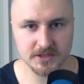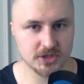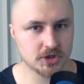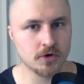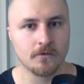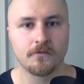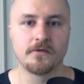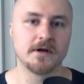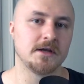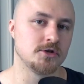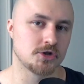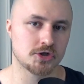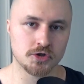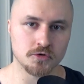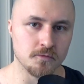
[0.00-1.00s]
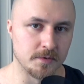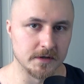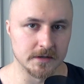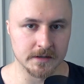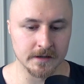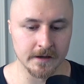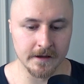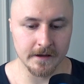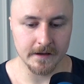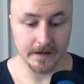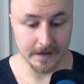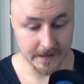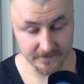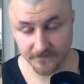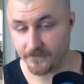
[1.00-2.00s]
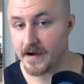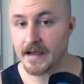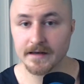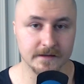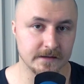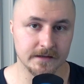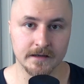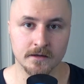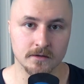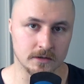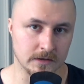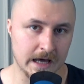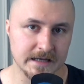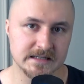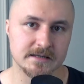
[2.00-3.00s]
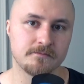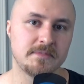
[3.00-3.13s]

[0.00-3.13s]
It's so freaking stupid. And finally, lots of